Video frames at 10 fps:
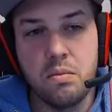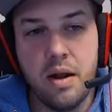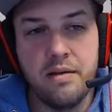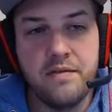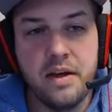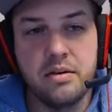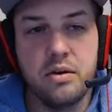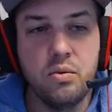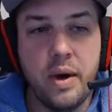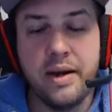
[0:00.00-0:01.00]
I found
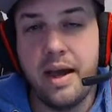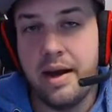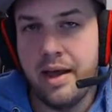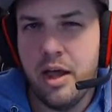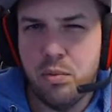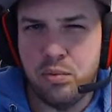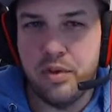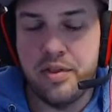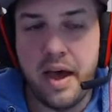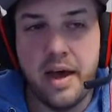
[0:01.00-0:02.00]
a way to kind of help
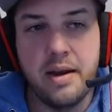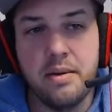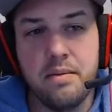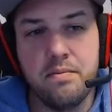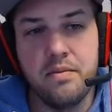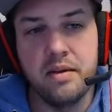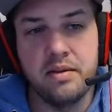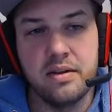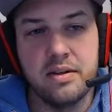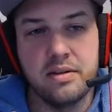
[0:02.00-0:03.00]
with that. It
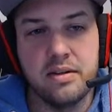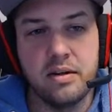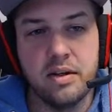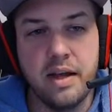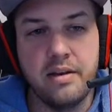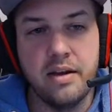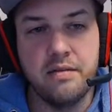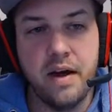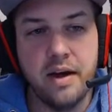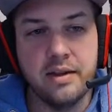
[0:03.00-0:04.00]
doesn't necessarily
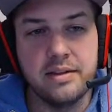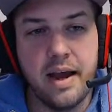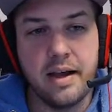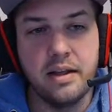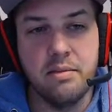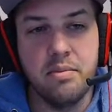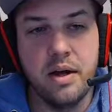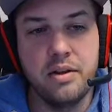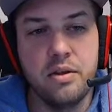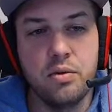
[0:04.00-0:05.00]
identify it exactly,
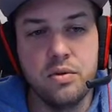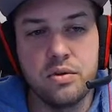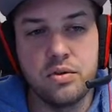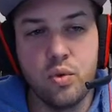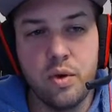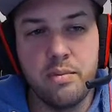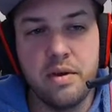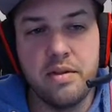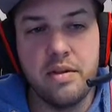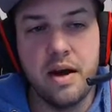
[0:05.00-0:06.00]
but the scoring
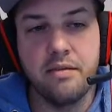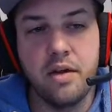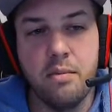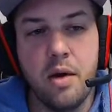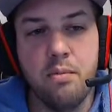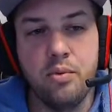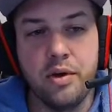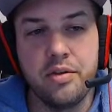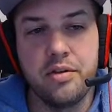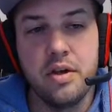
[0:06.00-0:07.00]
method that I've come up
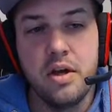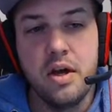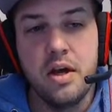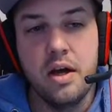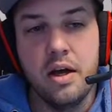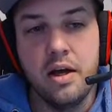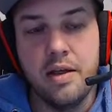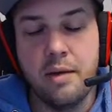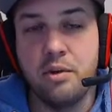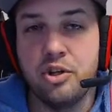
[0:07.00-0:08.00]
with that
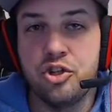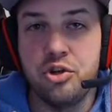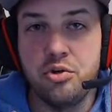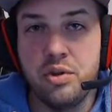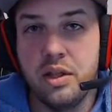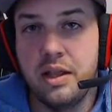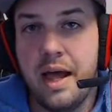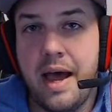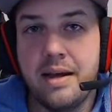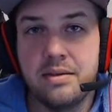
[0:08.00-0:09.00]
I'm going to show you in the
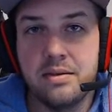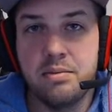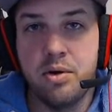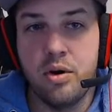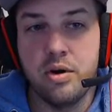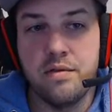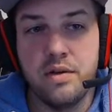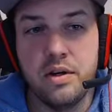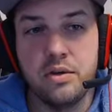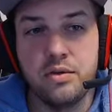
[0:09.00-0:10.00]
last part of the
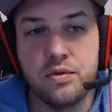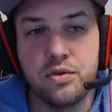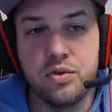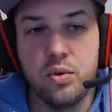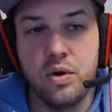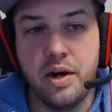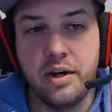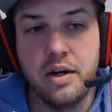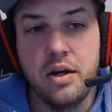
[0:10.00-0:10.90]
videos for scoring